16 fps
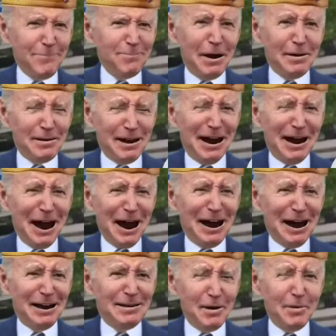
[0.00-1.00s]
I, I, I,
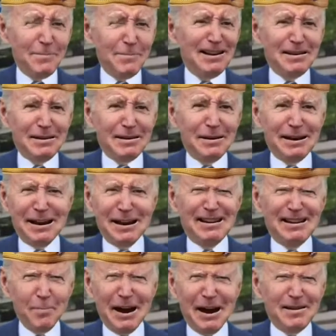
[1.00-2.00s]
know my son and gas
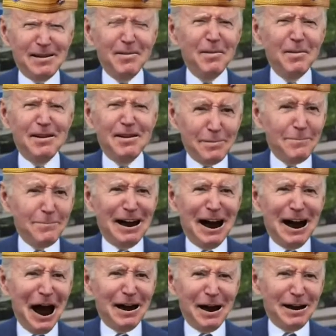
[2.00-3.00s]
prices are extremely high
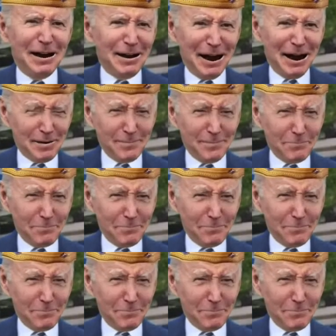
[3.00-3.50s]
right now, and